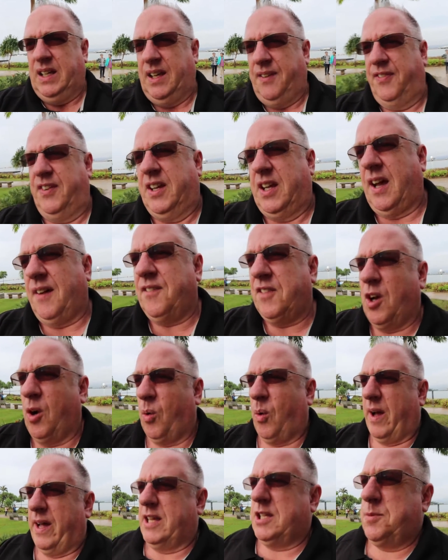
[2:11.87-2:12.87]
If you come to
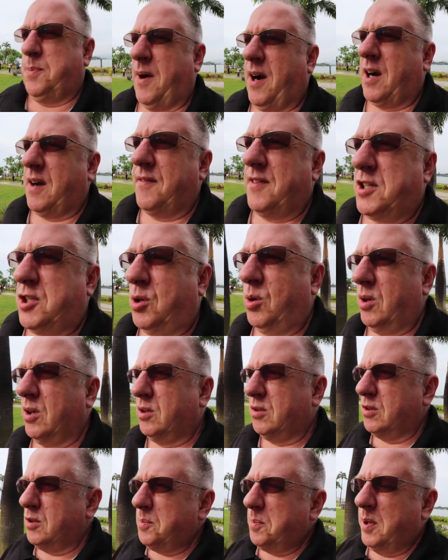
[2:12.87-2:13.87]
Hawaii as part of a tour
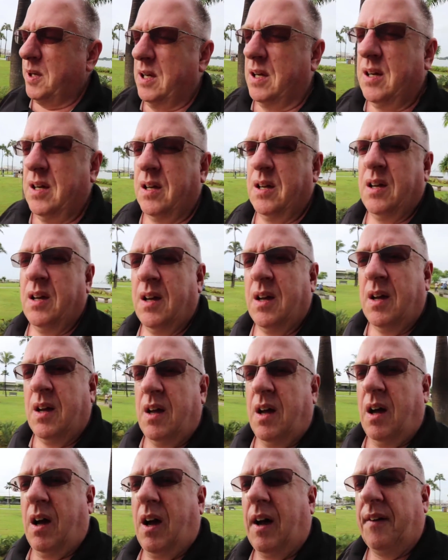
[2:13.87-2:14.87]
group,
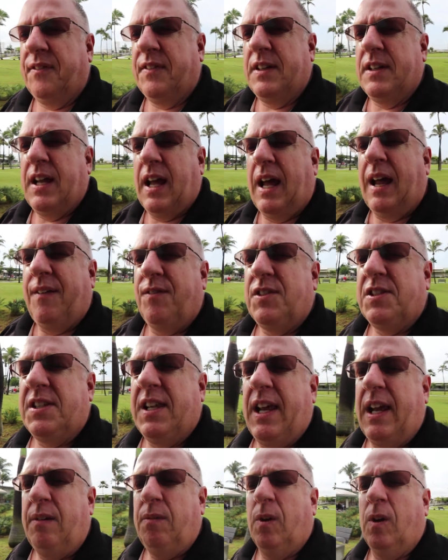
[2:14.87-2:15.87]
oftentimes
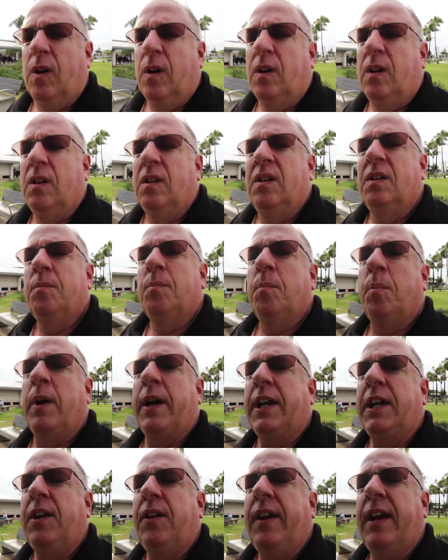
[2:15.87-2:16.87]
they will
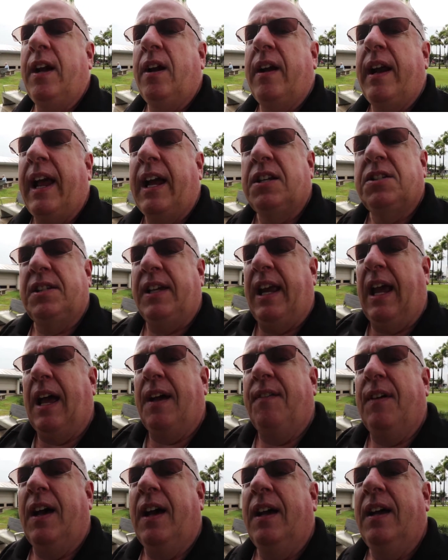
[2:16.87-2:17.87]
bring you here and actually
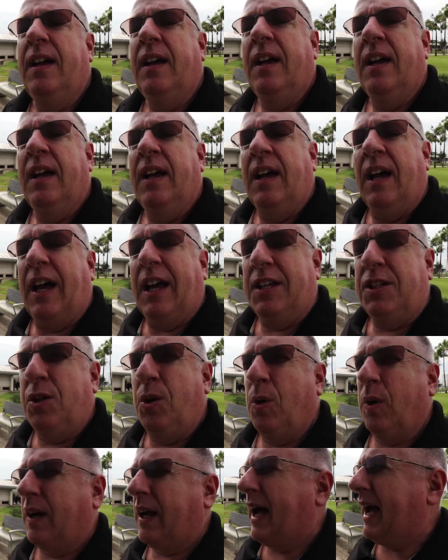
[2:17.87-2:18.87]
have a
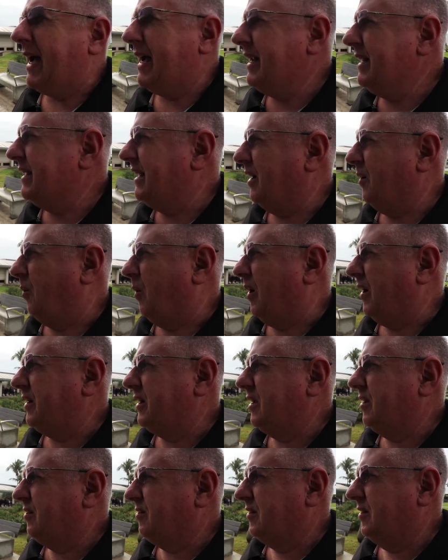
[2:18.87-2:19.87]
tour guide that'll
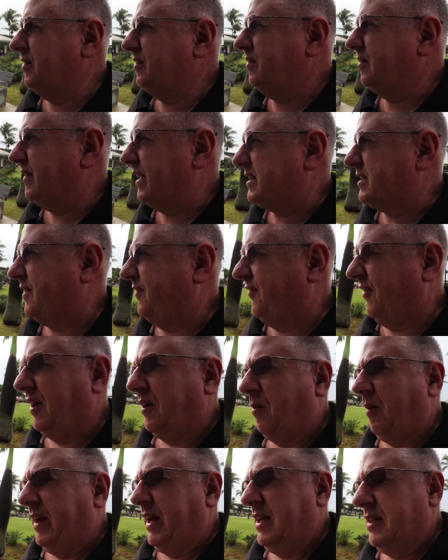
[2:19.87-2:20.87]
walk you through. That's a
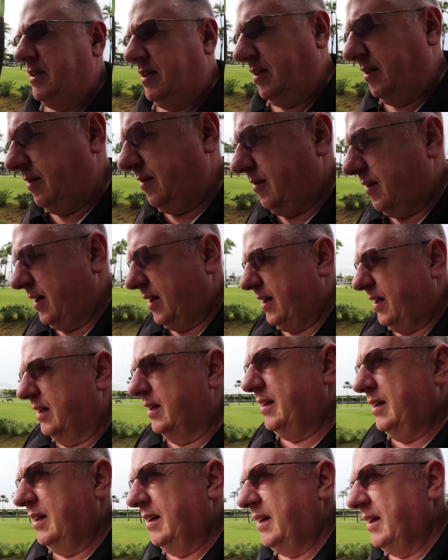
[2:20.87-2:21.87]
fun way to
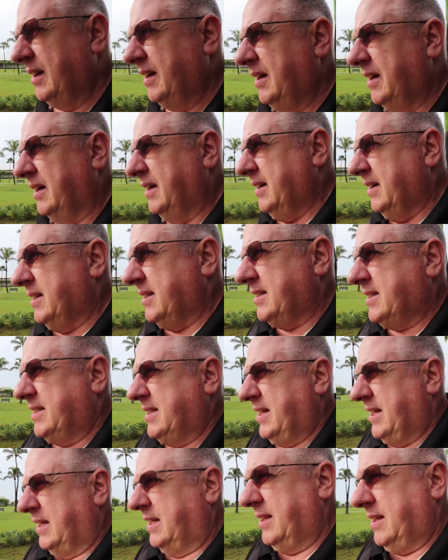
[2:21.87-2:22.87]

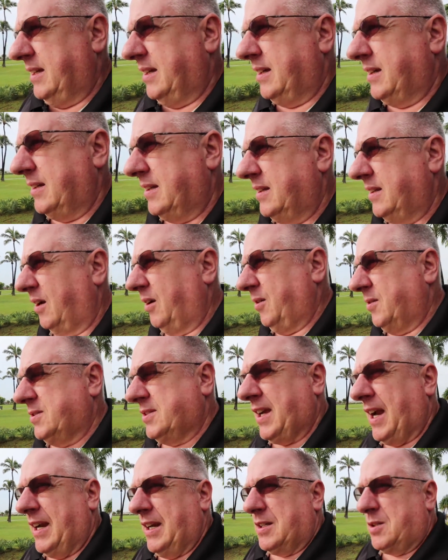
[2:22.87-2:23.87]
see the whole
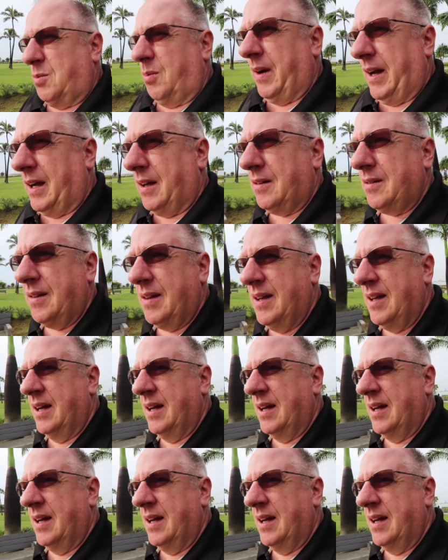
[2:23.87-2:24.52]
site as well.